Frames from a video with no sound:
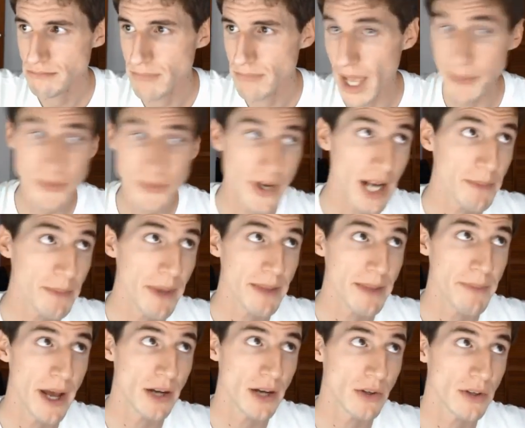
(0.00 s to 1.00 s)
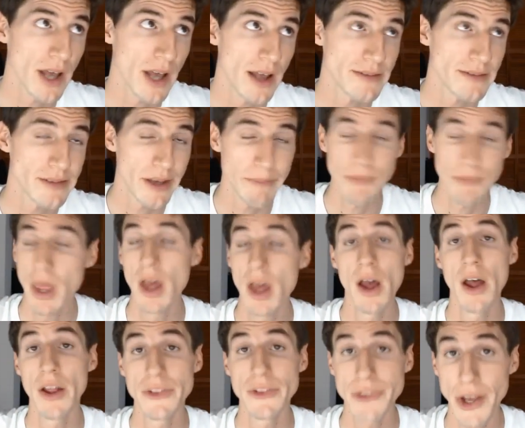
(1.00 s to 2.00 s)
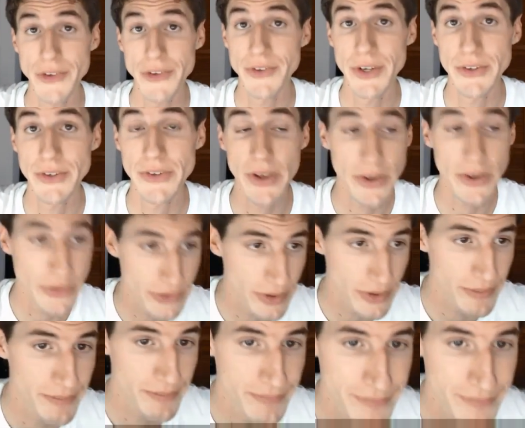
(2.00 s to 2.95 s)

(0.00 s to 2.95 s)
abstract mathematical concept, doesn't exist.